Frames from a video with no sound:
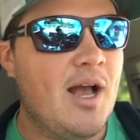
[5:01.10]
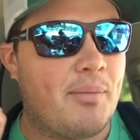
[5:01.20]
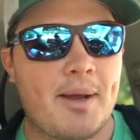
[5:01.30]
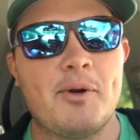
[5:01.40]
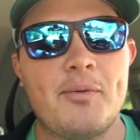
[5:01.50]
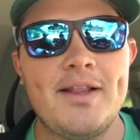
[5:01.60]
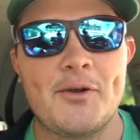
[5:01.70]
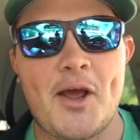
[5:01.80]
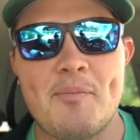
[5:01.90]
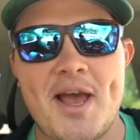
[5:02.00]
but I'm going to
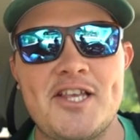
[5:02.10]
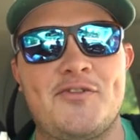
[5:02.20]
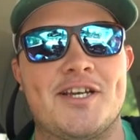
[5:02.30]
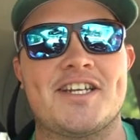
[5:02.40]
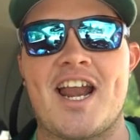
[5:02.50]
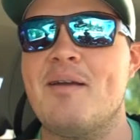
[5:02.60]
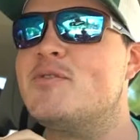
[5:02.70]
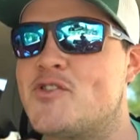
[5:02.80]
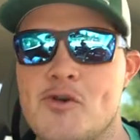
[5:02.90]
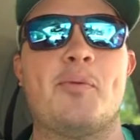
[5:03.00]
relearn how to bass fish, and I'm
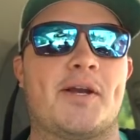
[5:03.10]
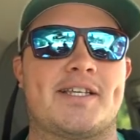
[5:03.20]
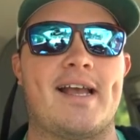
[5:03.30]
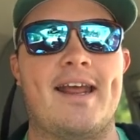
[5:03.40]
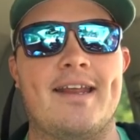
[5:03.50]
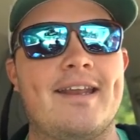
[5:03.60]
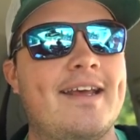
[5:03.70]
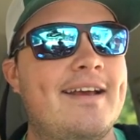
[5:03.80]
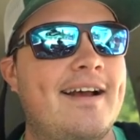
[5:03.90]
super excited.